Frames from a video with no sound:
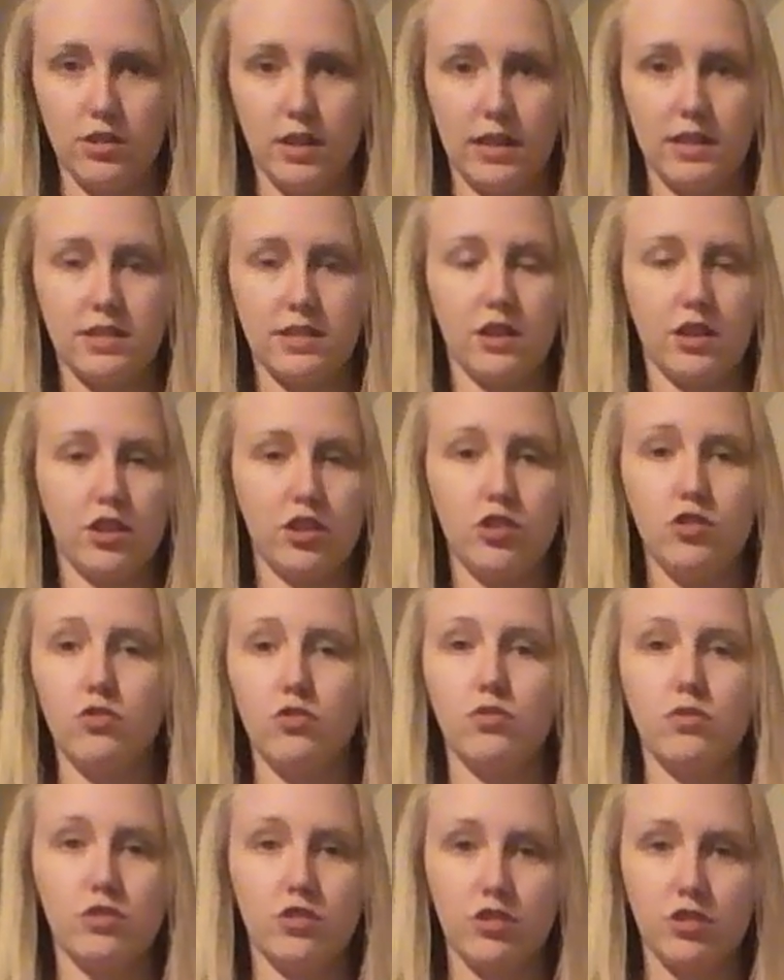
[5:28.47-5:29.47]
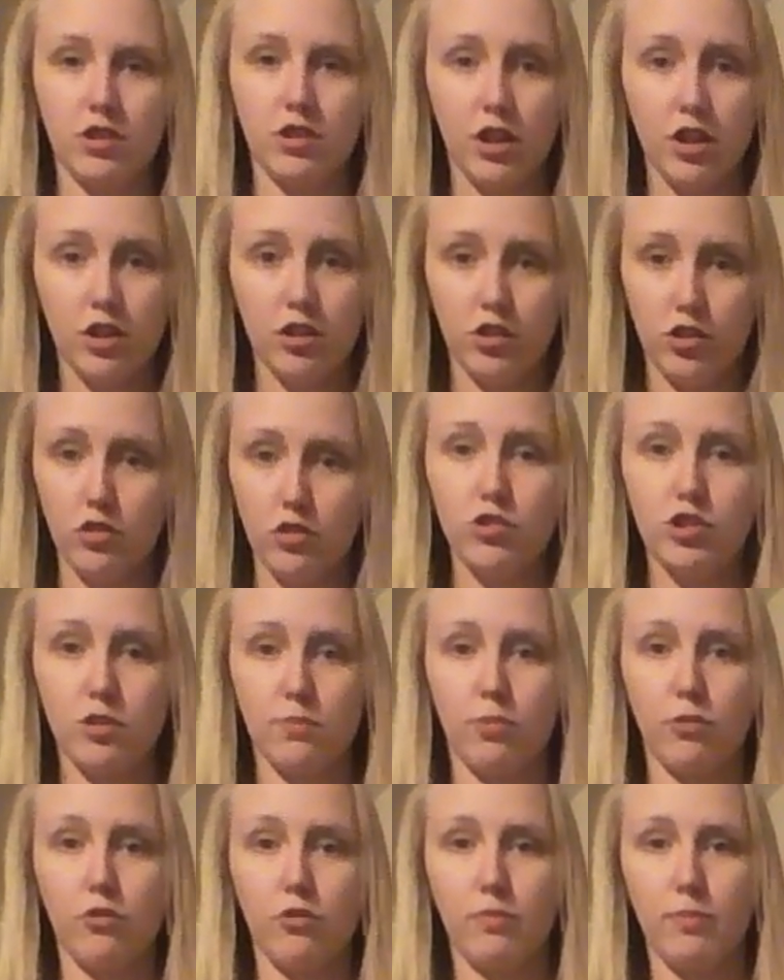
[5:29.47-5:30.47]
So that's a huge, huge
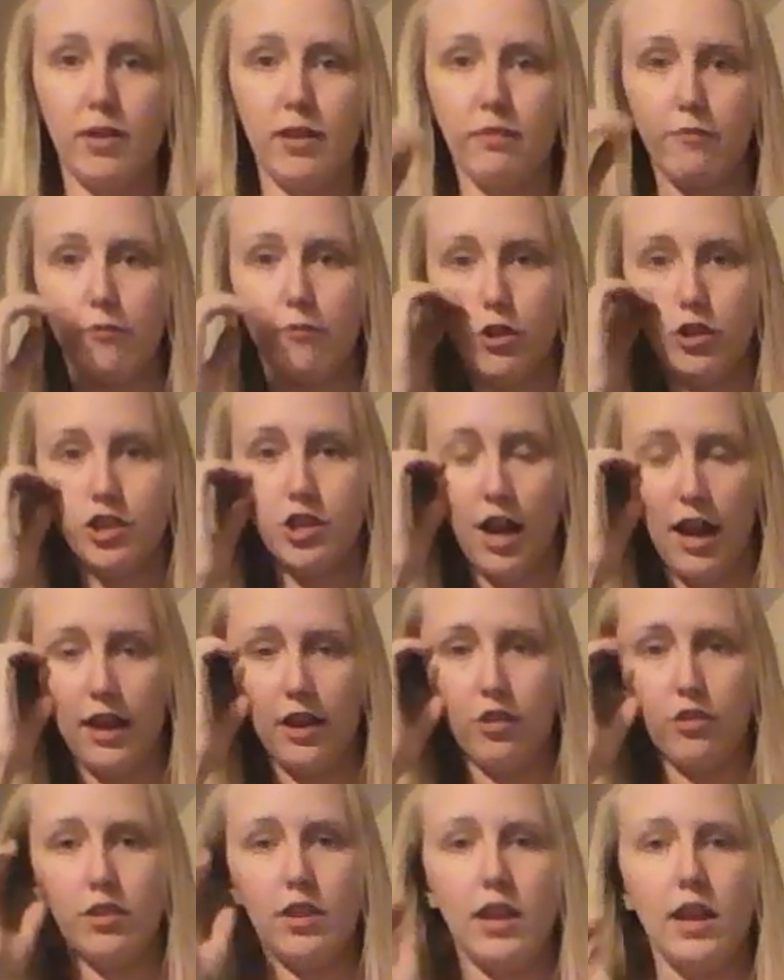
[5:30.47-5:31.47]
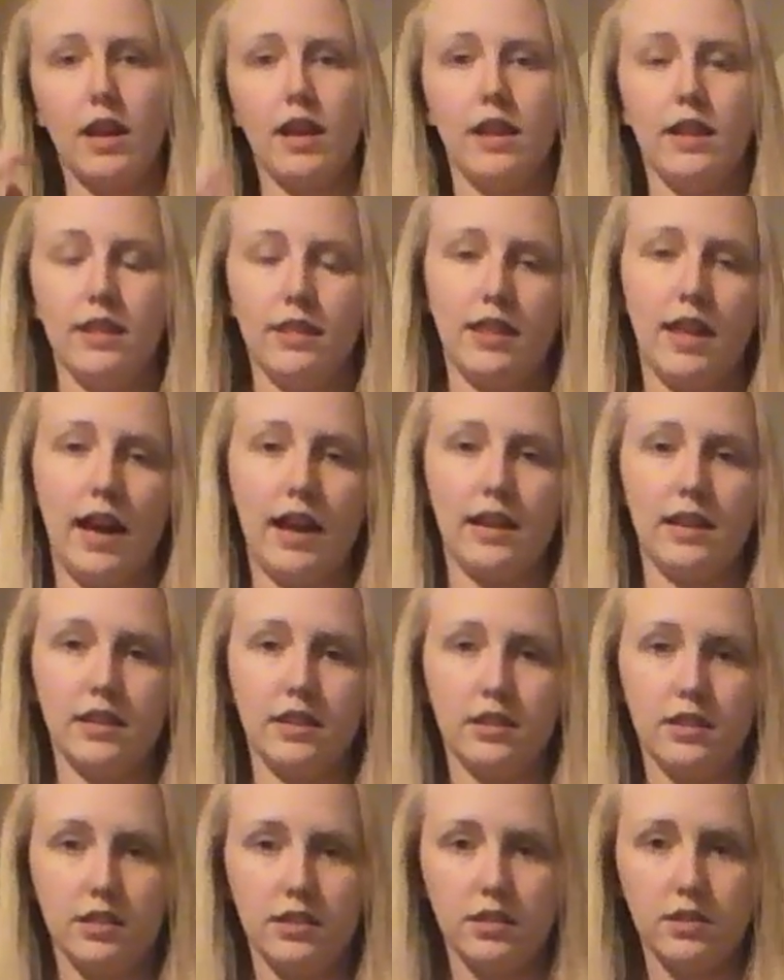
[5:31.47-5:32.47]
improvement for a child that
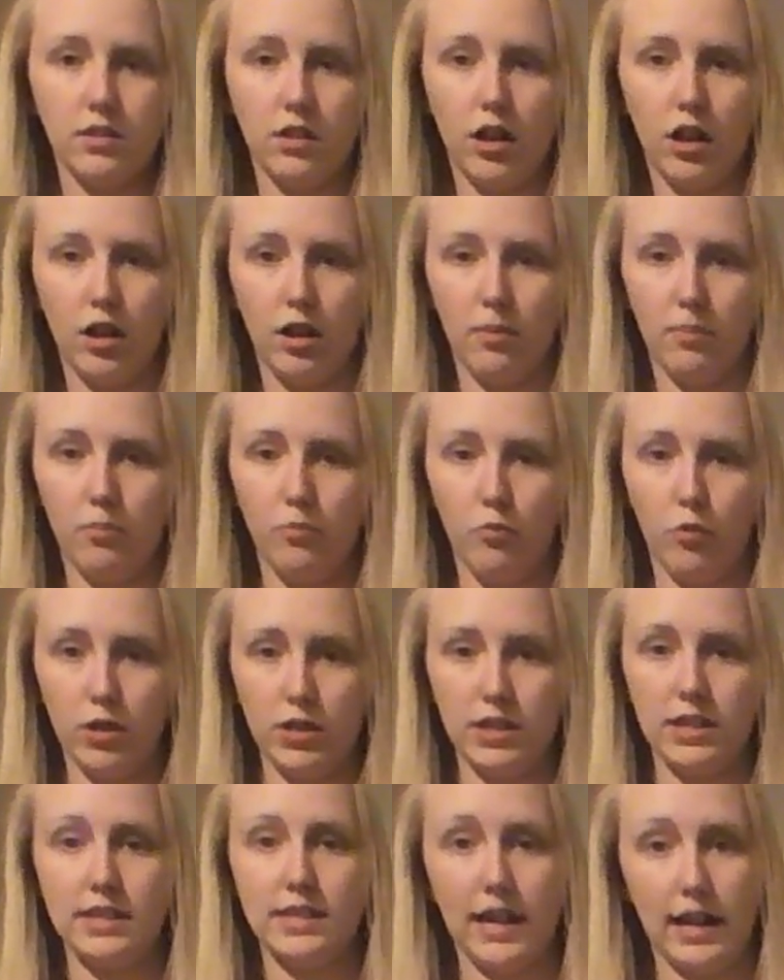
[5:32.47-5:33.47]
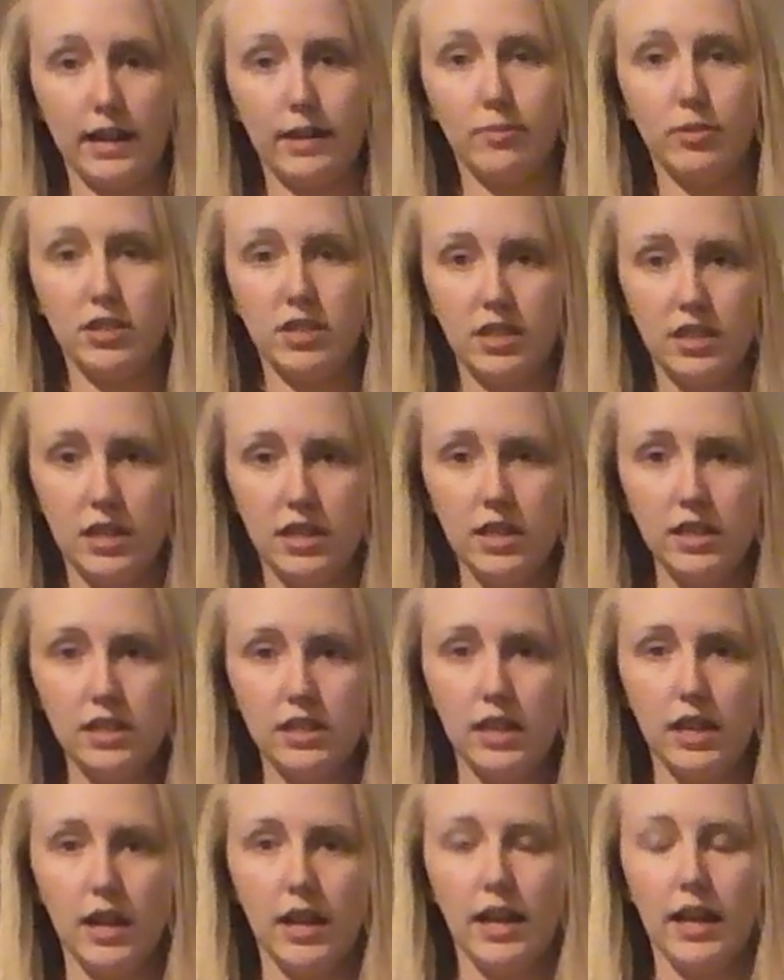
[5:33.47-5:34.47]
is not able to
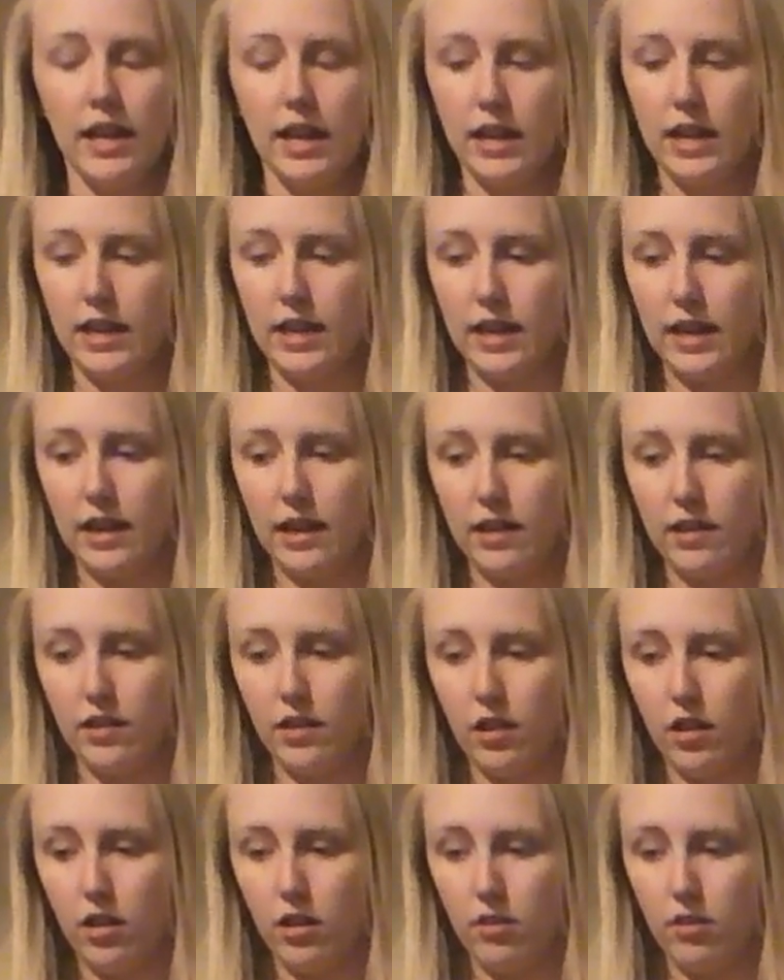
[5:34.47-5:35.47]
eat. And